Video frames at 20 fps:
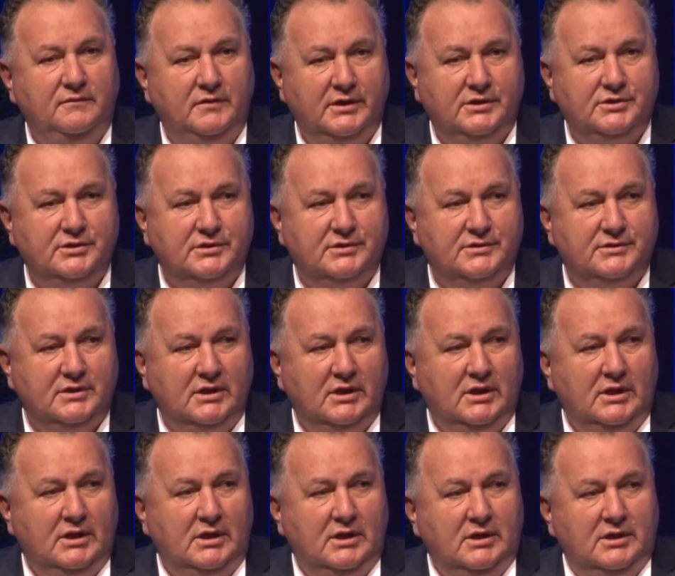Fletcher's
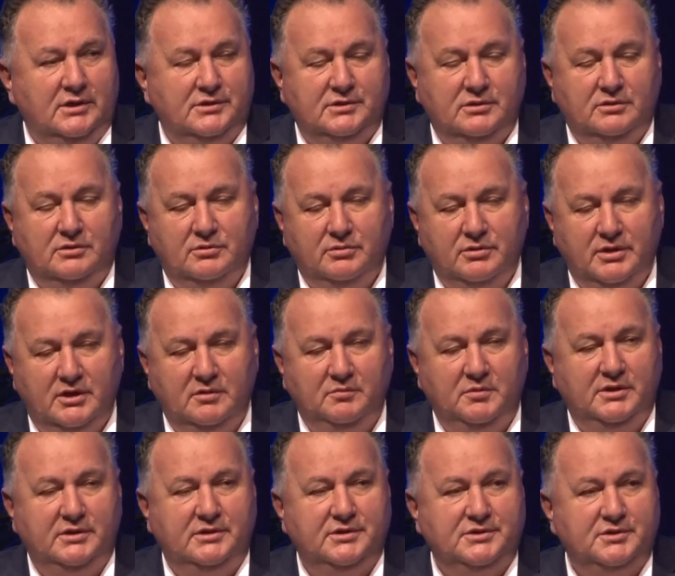is
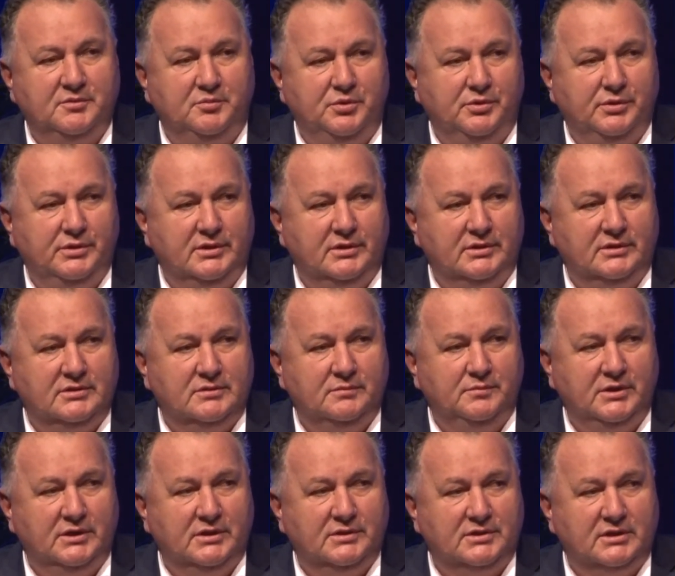incredibly disappointing to
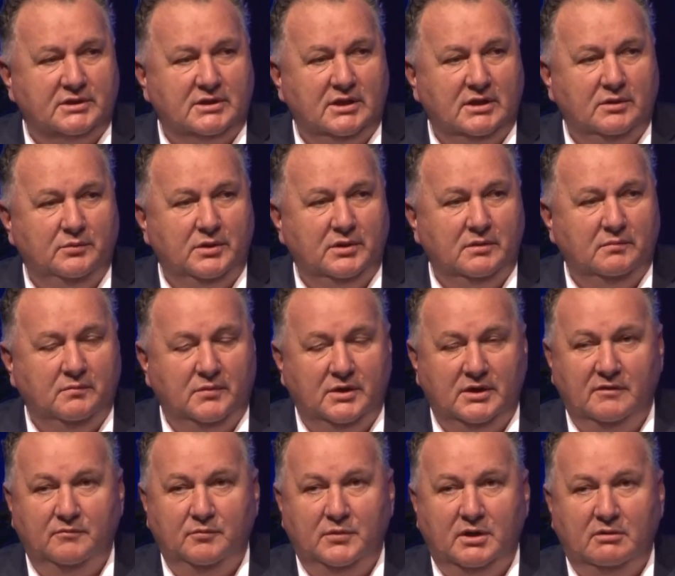me as a Kiwi.
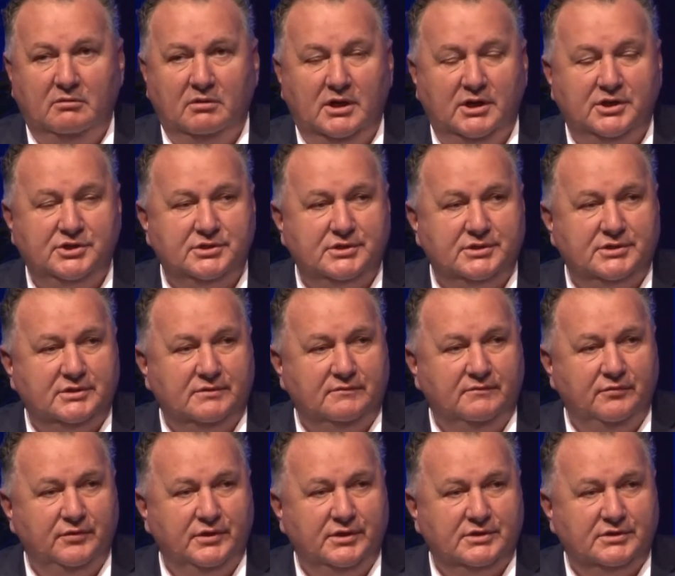Many of my relations
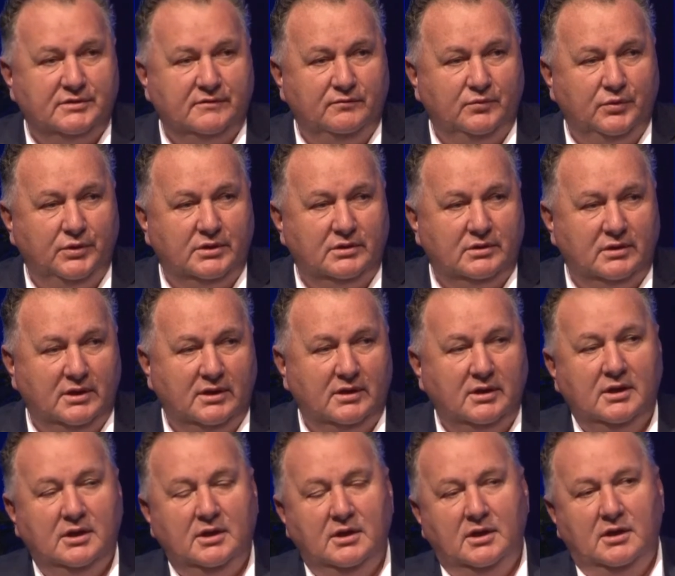and friends have worked there,
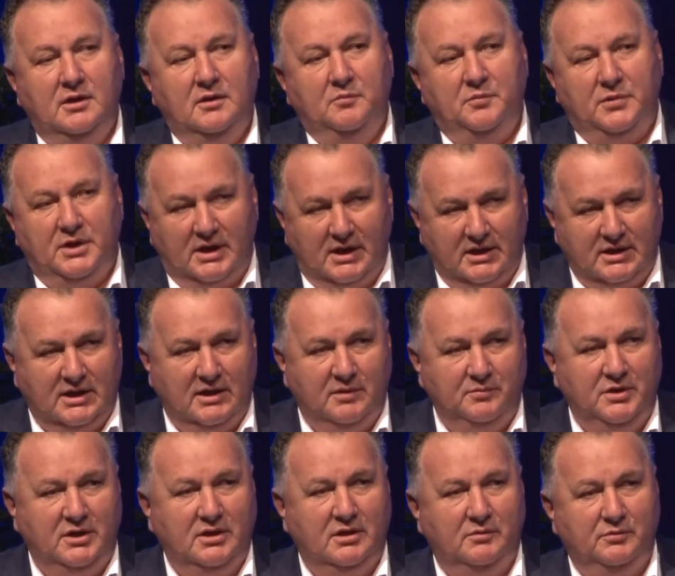but I
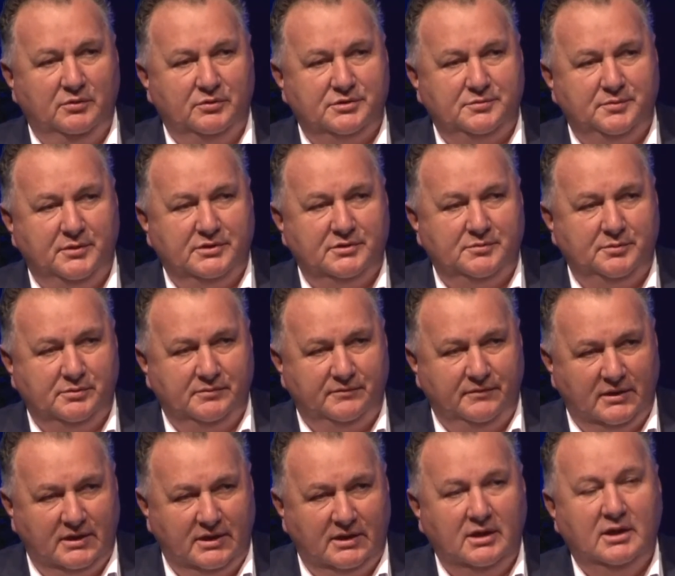can't be held responsible
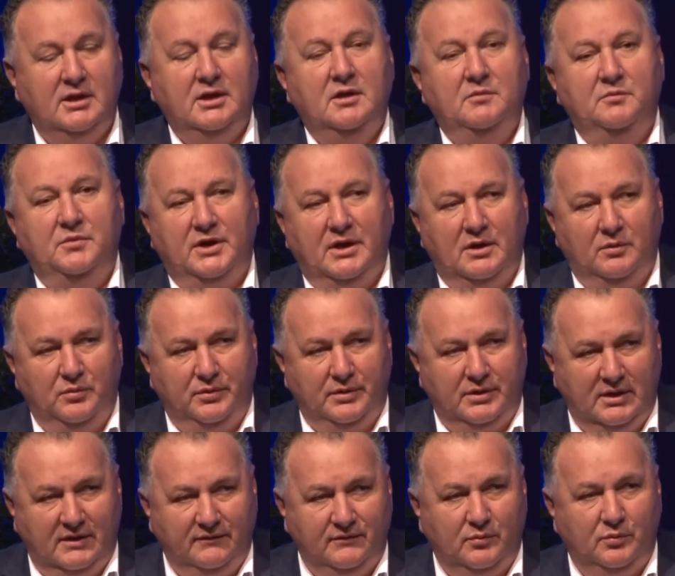for that. But I would
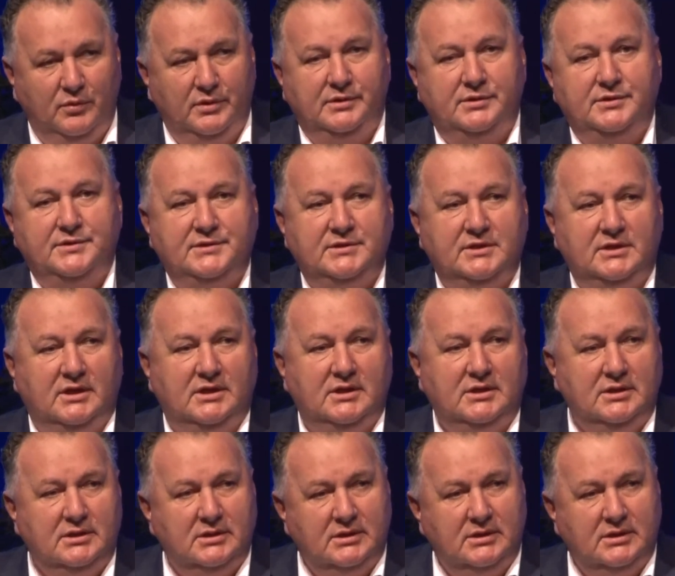never want to see it